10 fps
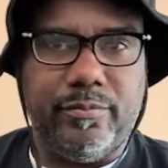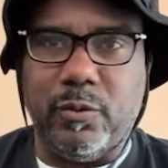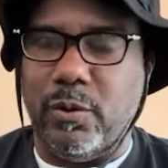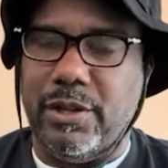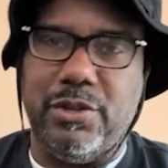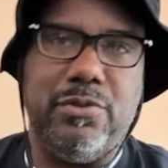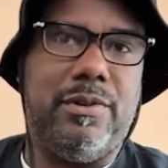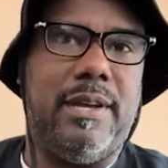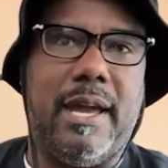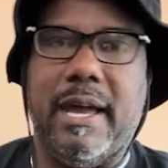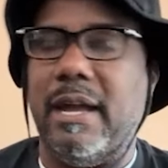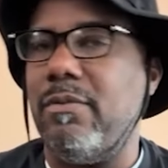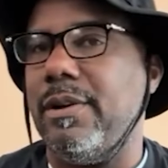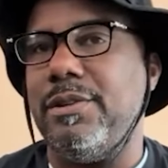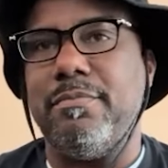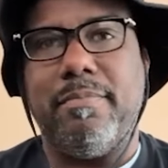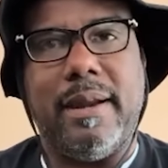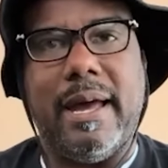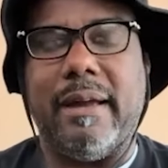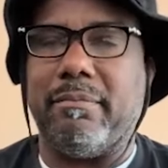whether you gay, whether you
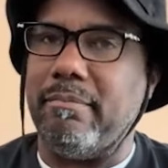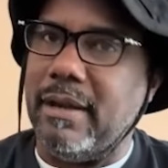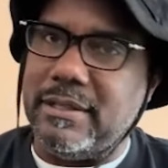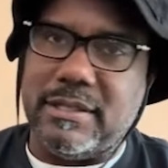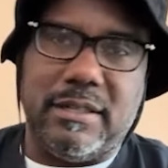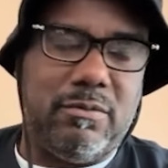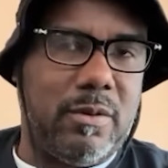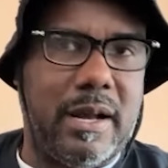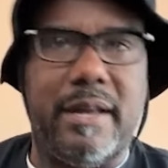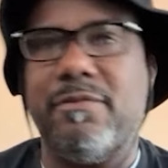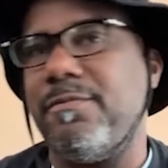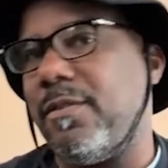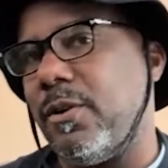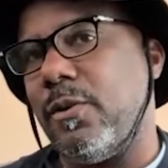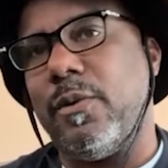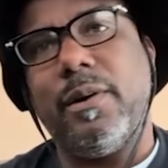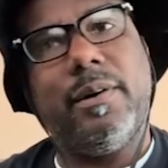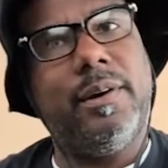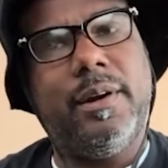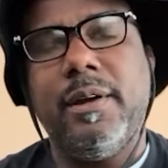black, Mexican, white, foreign,
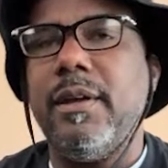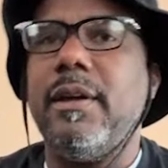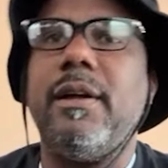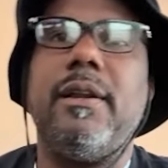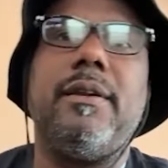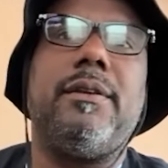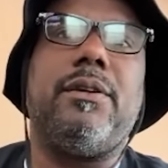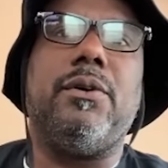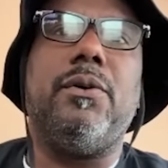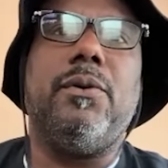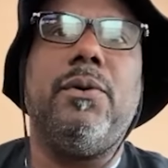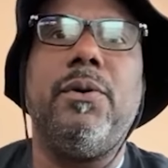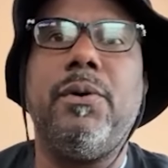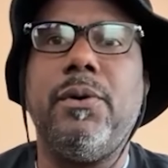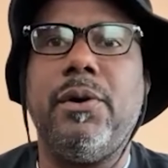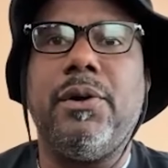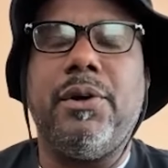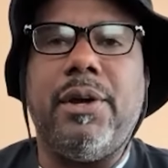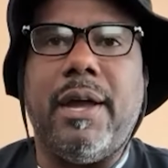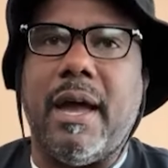to
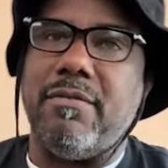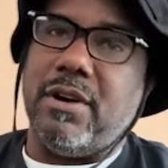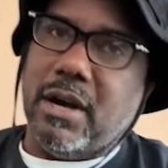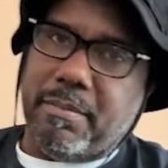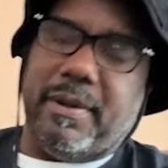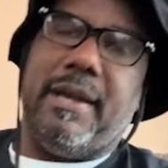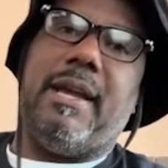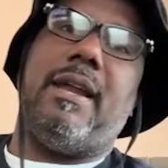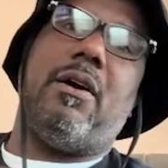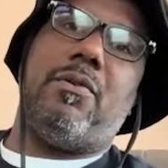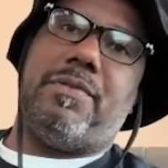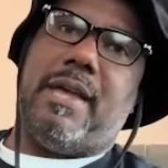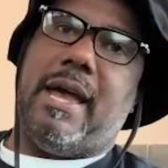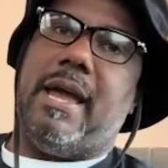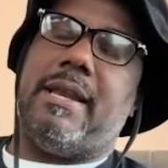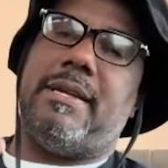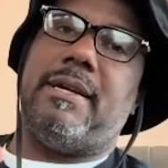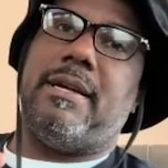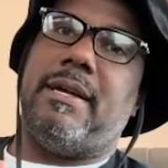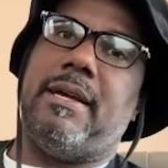have an upper hand on that,
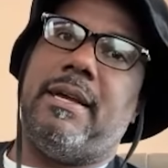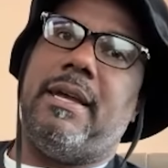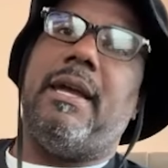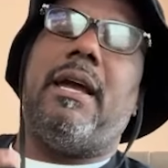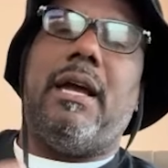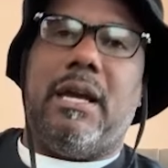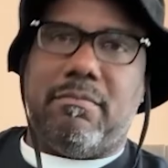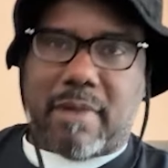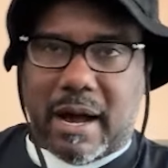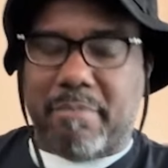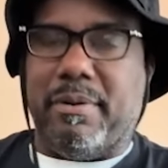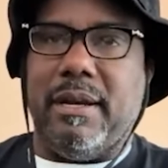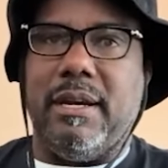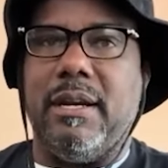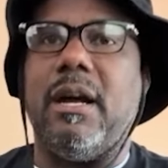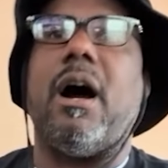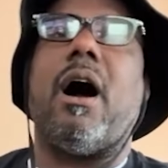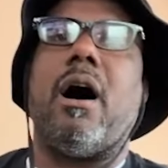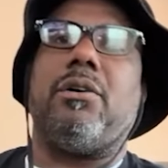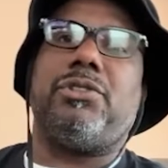in my opinion,
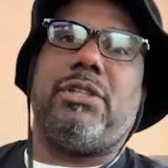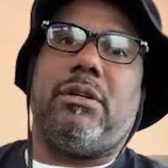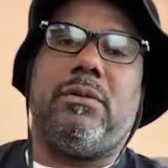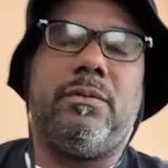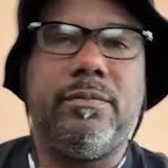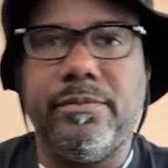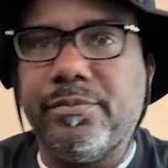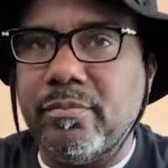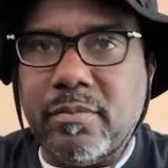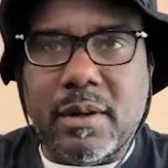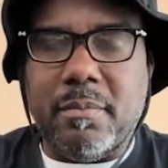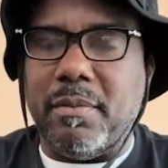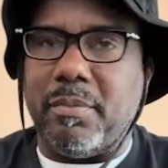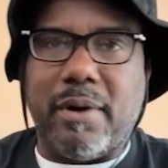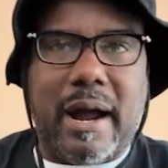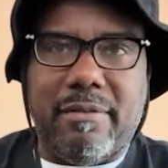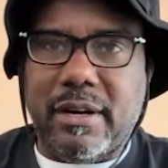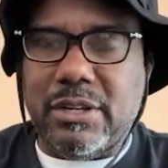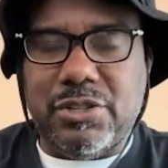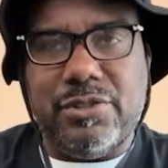also. But private
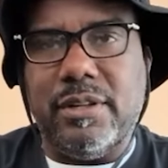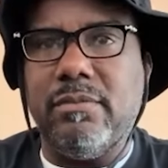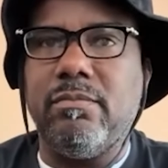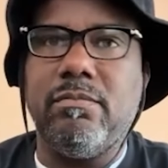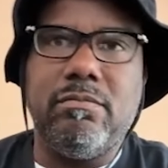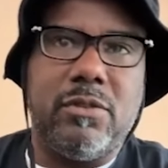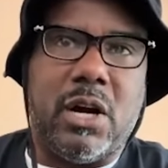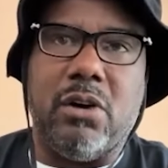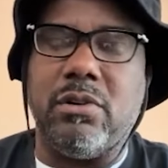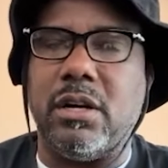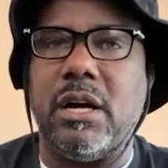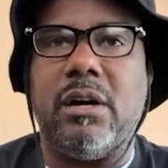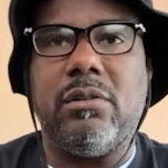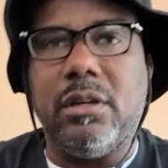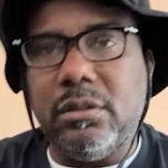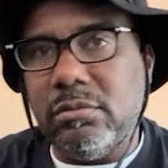industry, Coca-Cola,